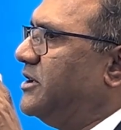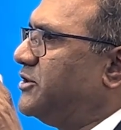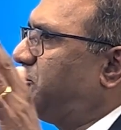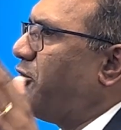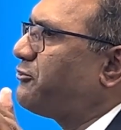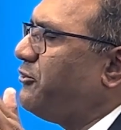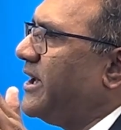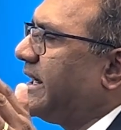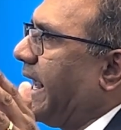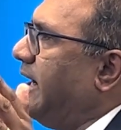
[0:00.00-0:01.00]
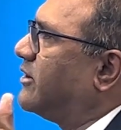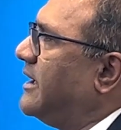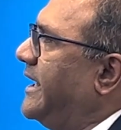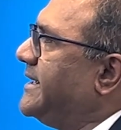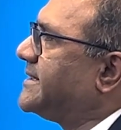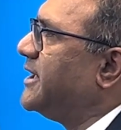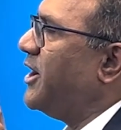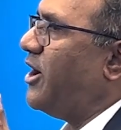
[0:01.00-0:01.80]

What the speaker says: software calculates